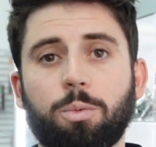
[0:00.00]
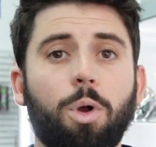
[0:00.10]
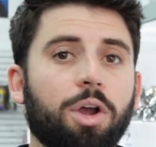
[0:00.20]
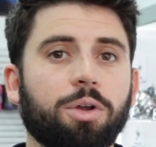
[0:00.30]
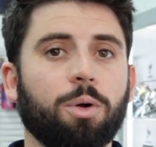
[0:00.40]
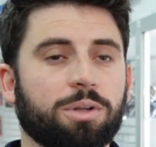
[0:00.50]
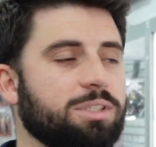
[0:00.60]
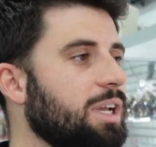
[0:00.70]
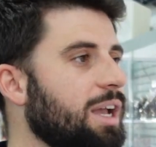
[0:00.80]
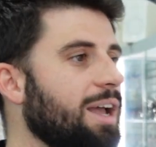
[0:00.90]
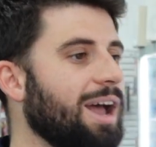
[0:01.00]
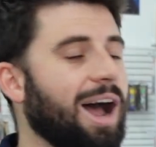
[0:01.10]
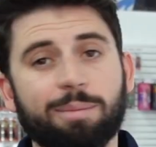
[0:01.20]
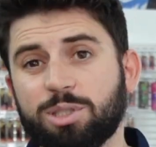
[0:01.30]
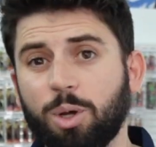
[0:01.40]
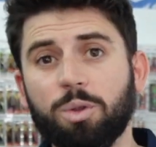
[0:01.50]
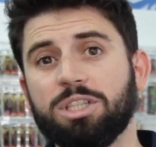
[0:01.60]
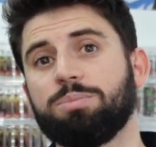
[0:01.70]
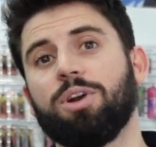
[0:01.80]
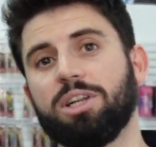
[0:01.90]
workhorse. So all
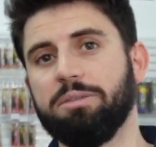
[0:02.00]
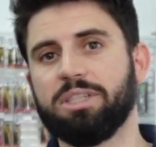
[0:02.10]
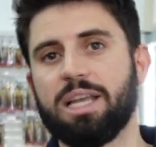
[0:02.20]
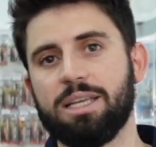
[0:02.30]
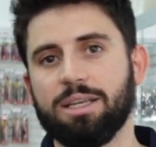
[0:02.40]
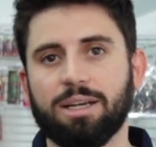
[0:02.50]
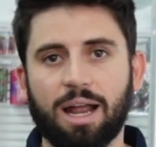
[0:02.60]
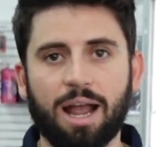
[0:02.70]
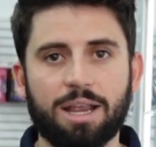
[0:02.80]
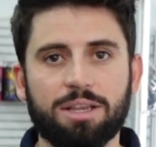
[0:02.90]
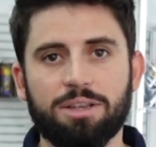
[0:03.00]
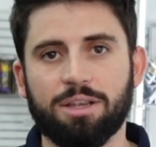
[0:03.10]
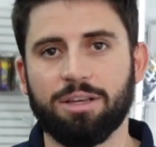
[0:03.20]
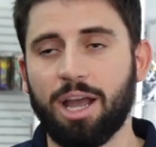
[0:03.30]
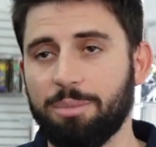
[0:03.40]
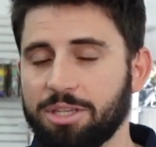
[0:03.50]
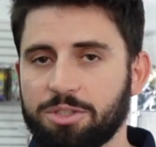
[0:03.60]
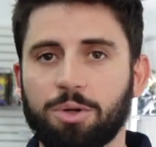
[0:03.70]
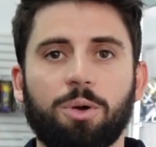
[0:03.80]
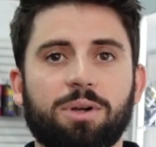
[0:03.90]
this product you've seen here today, you can come in
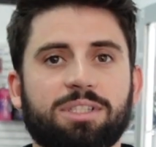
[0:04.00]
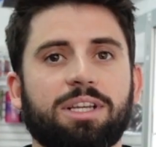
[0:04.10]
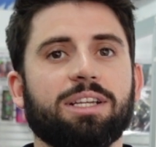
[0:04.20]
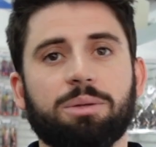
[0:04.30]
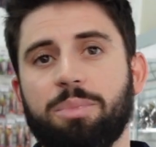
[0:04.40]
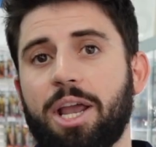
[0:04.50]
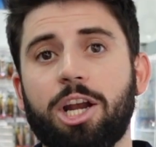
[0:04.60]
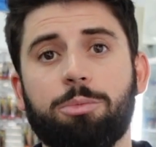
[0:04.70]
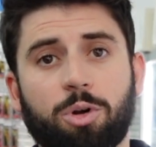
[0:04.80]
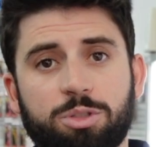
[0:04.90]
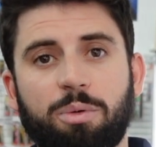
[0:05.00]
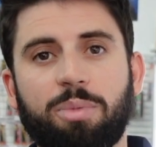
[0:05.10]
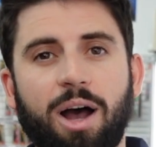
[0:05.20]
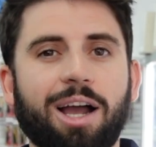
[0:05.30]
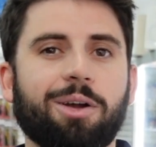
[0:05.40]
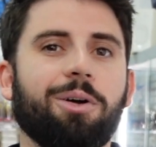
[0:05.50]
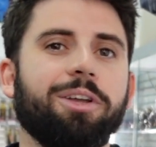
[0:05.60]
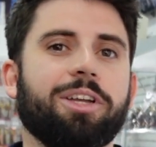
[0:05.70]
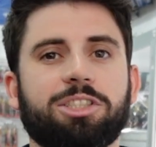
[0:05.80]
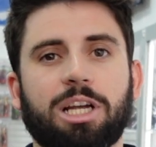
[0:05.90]
store and see us at Beckenham or Osborne Park, or
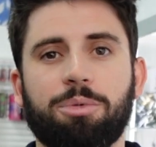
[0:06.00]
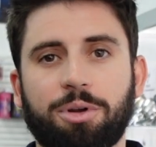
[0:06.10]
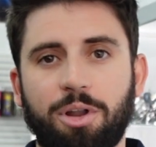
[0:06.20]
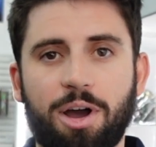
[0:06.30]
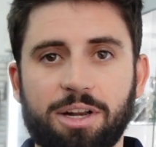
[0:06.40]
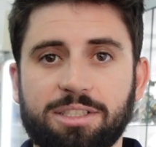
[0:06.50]
you can jump online at